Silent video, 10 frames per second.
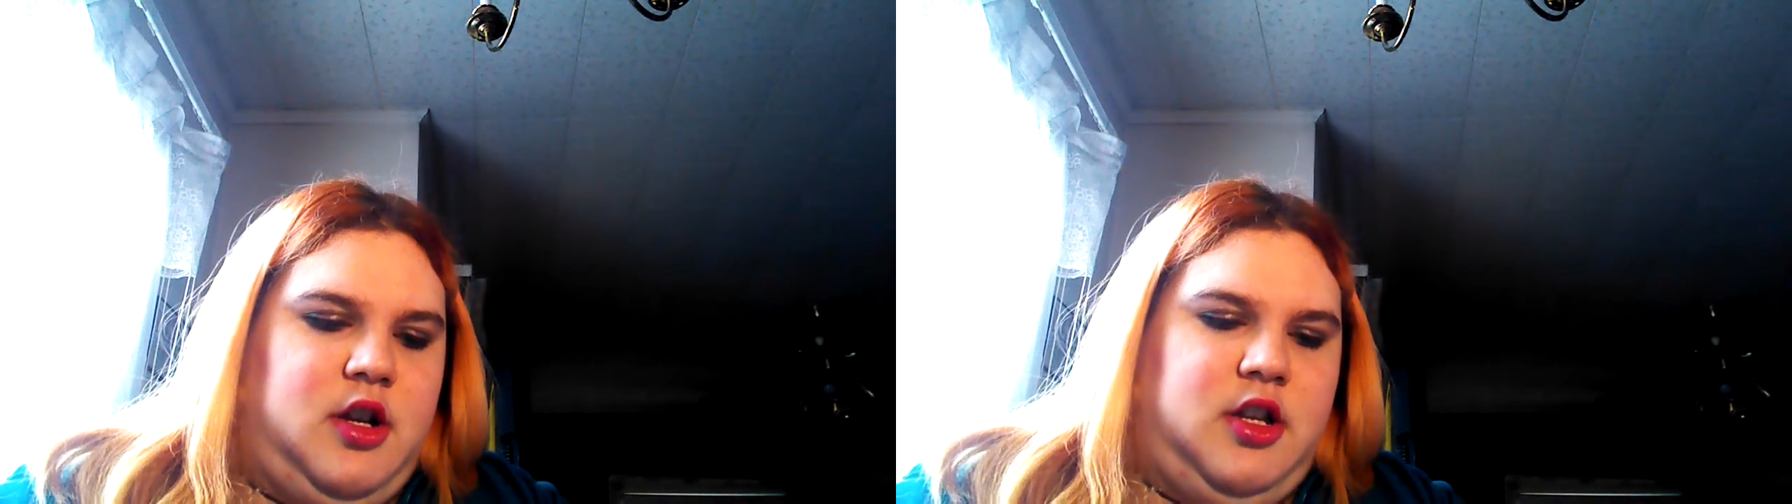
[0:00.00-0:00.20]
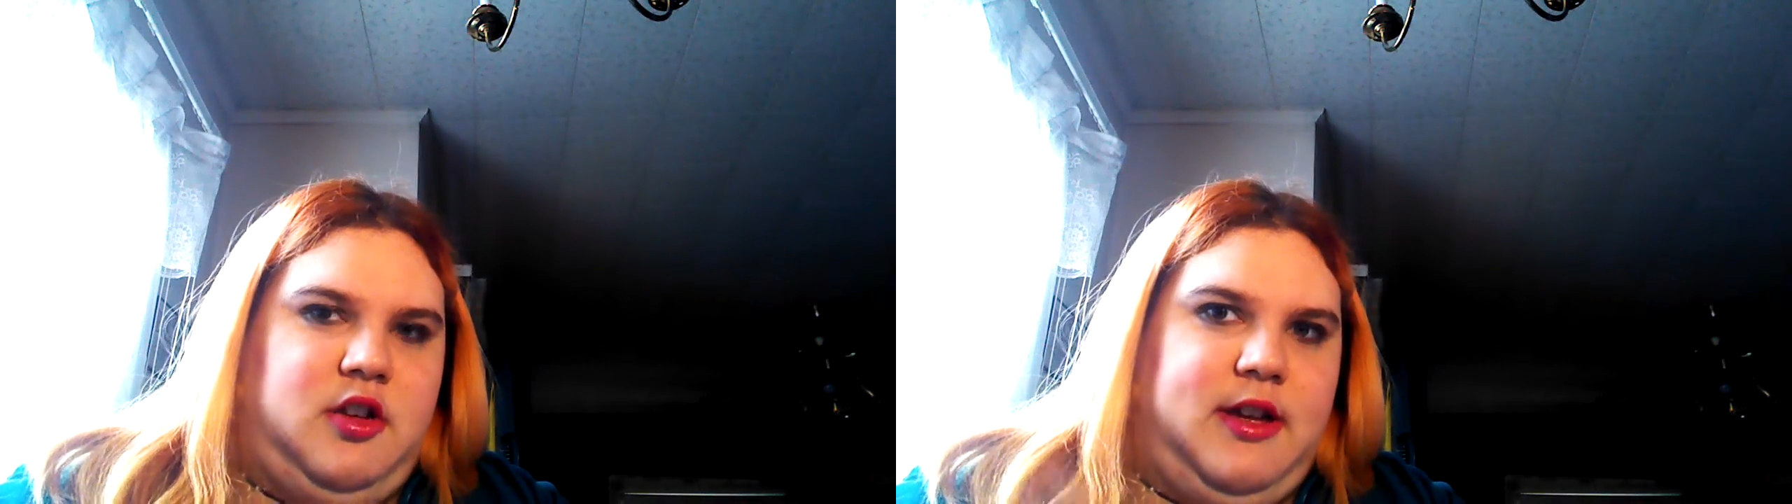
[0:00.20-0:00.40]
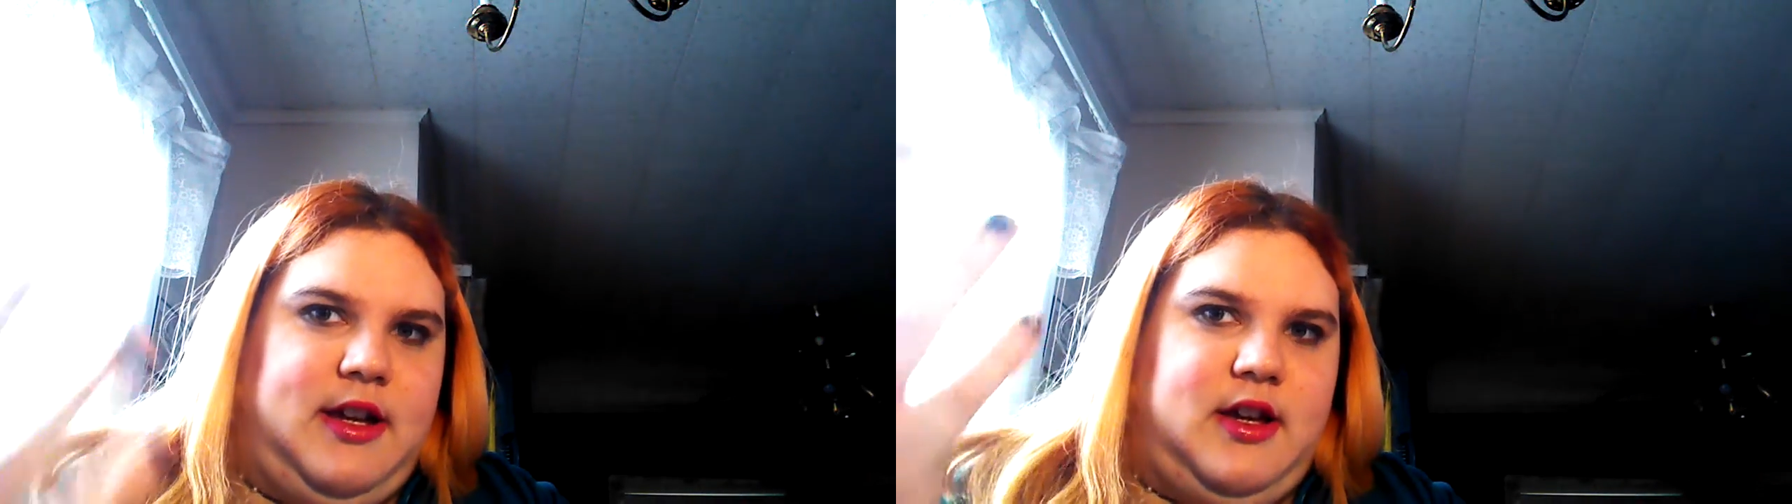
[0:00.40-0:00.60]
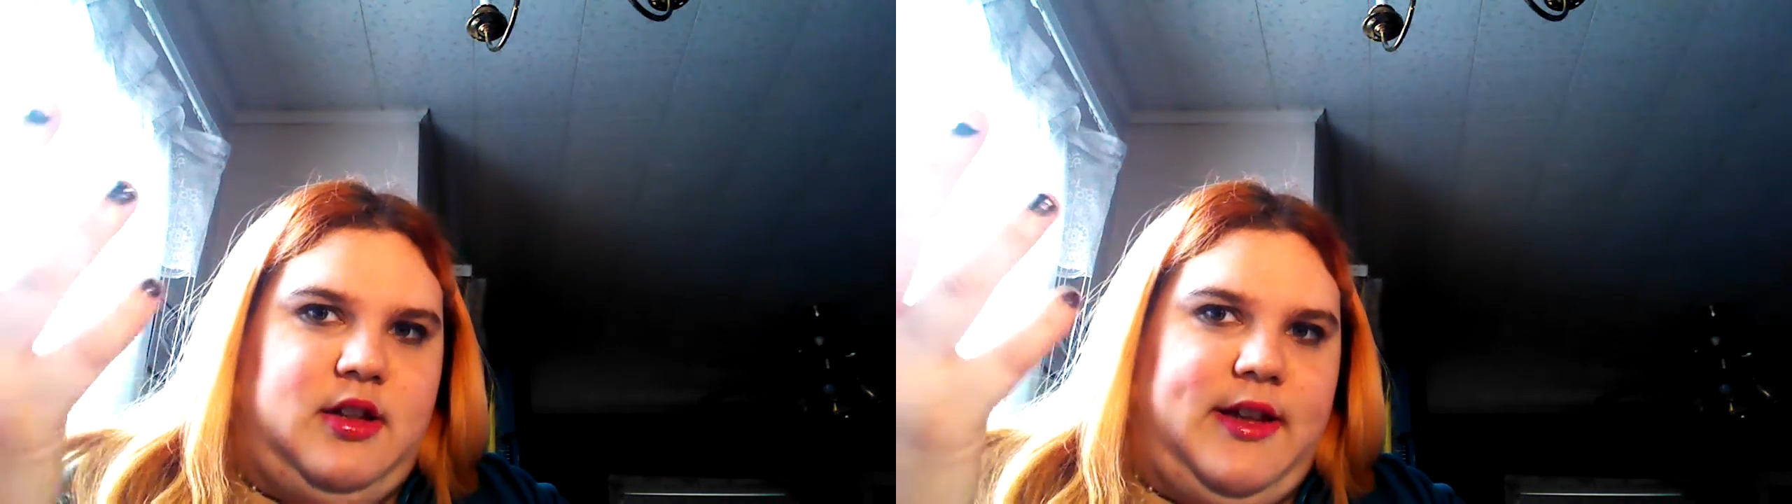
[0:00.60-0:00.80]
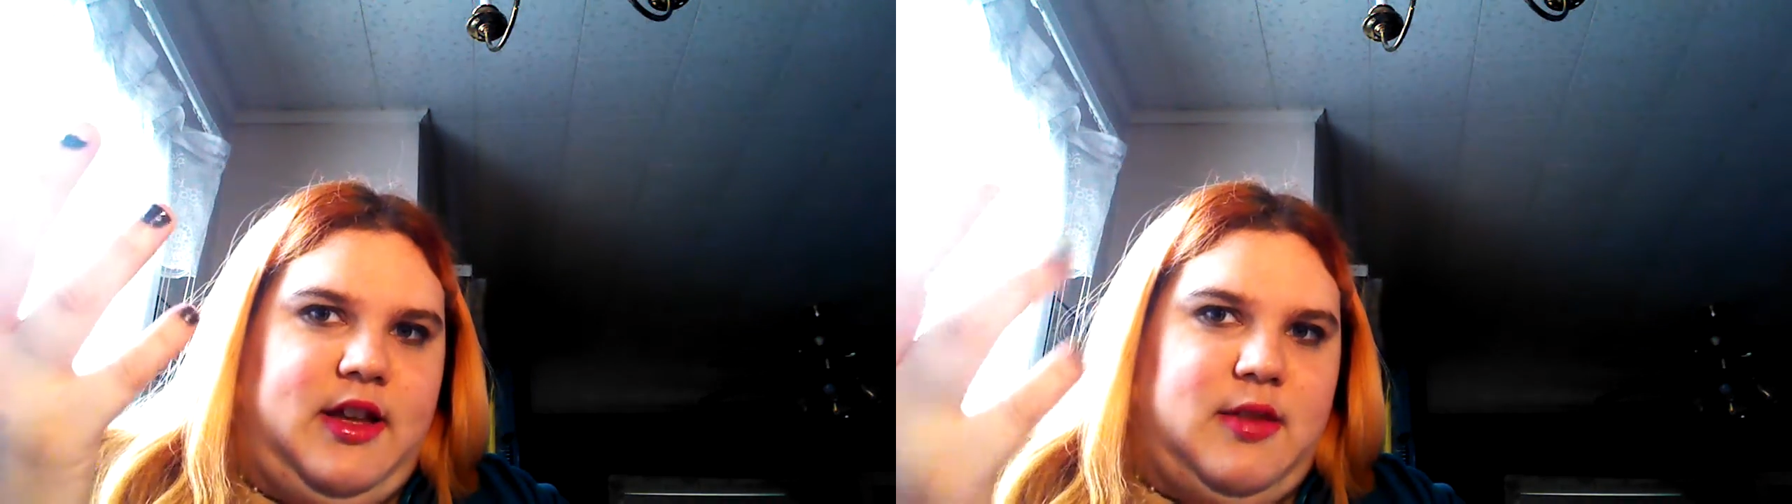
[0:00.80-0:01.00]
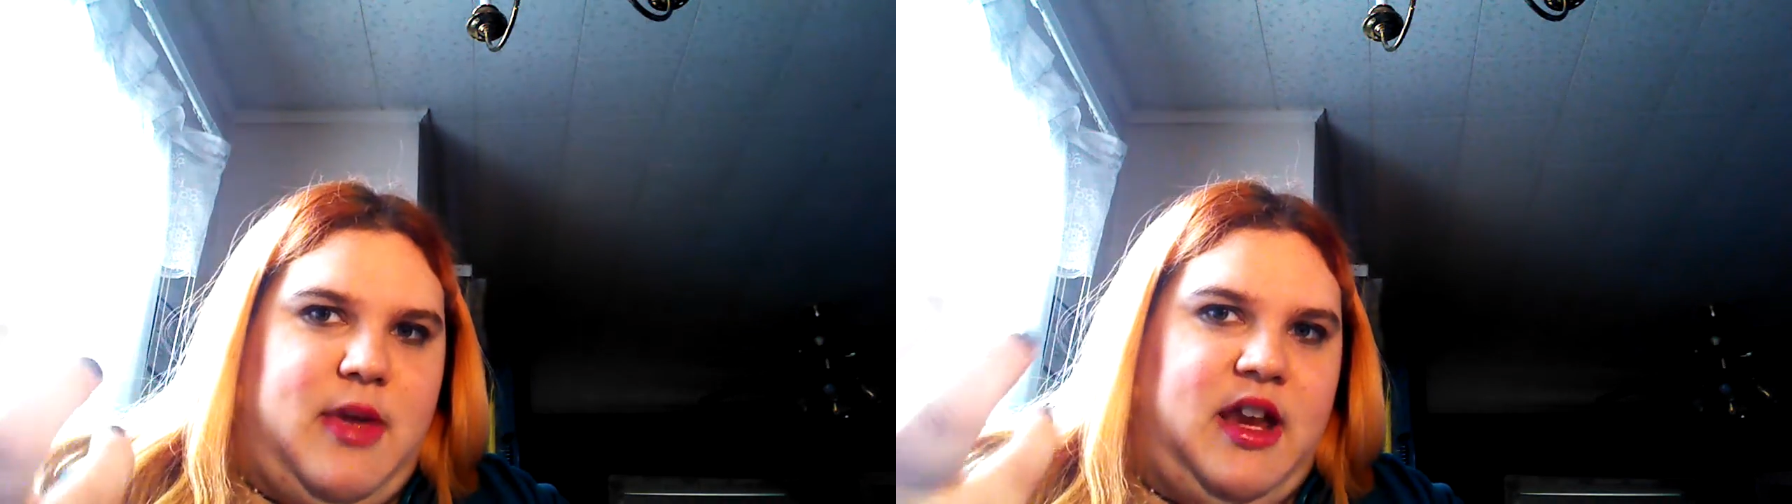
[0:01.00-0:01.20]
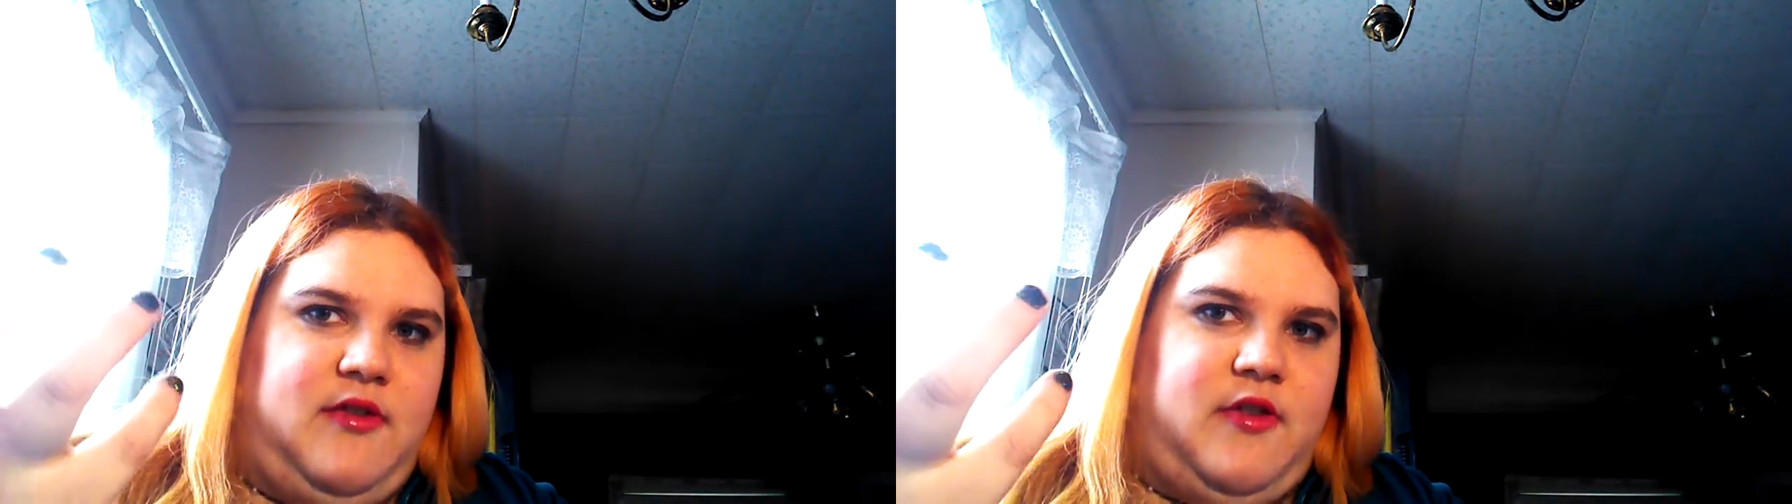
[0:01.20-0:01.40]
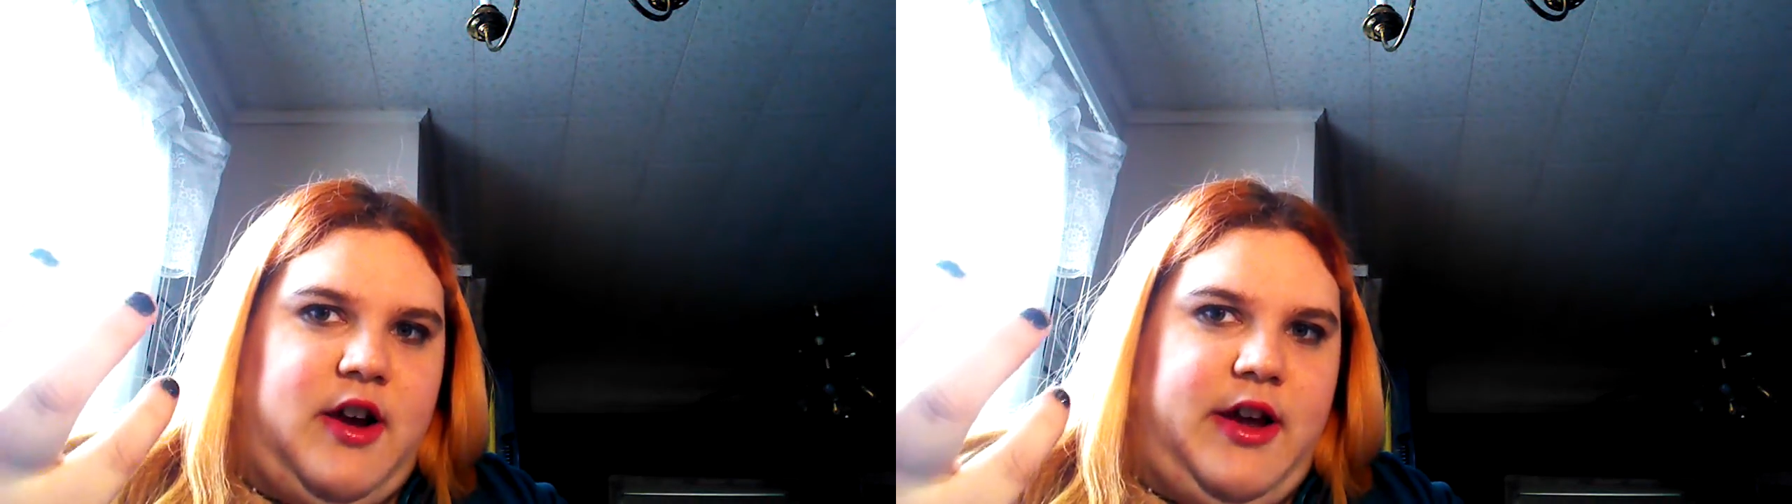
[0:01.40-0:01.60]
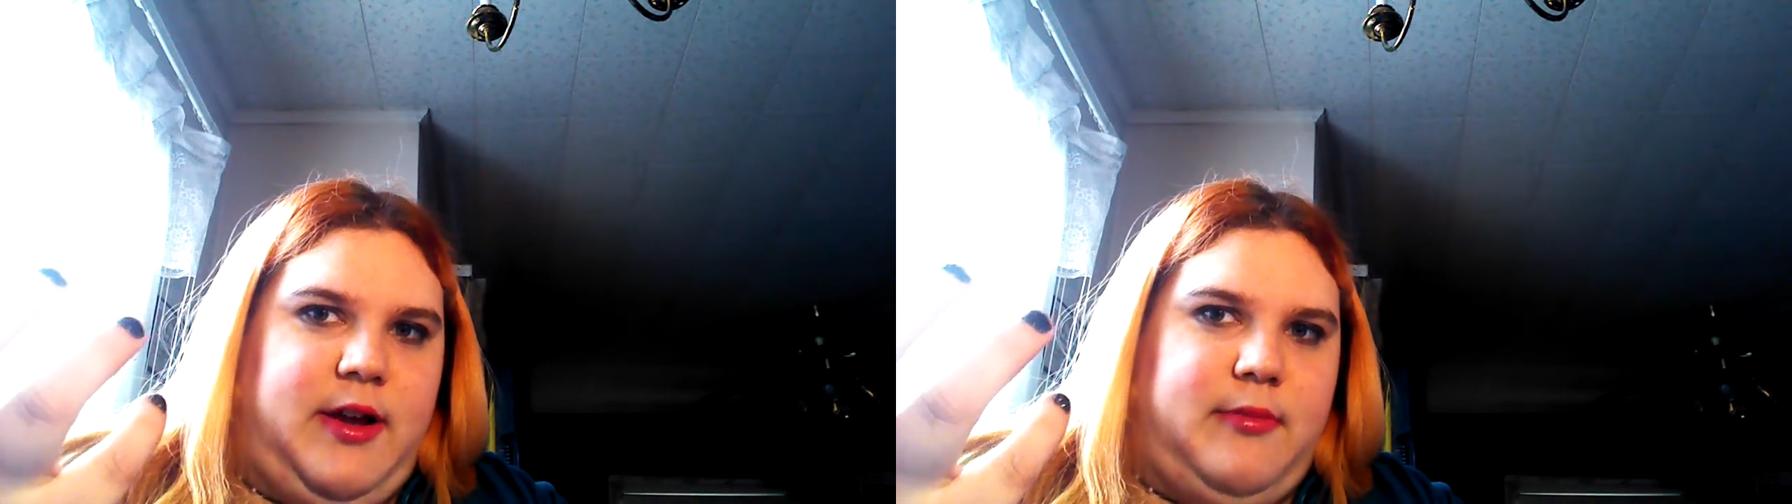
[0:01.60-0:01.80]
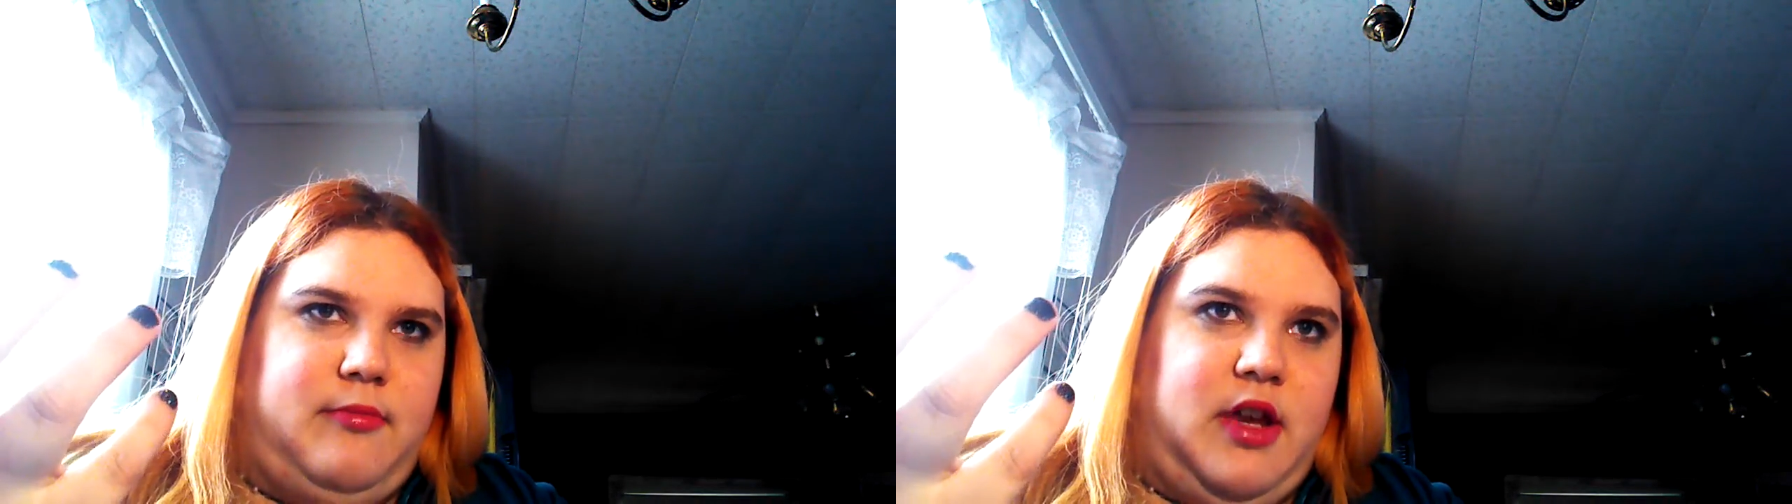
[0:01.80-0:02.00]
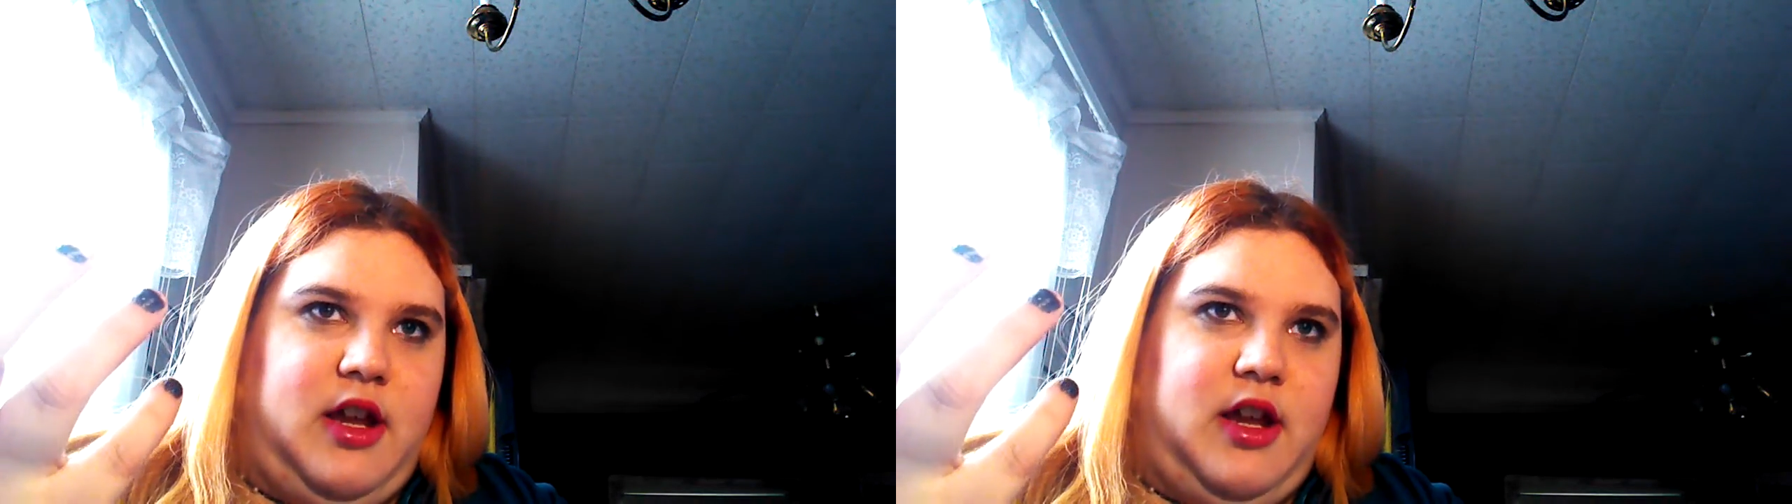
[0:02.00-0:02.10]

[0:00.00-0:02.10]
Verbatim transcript: you get like the mainframe,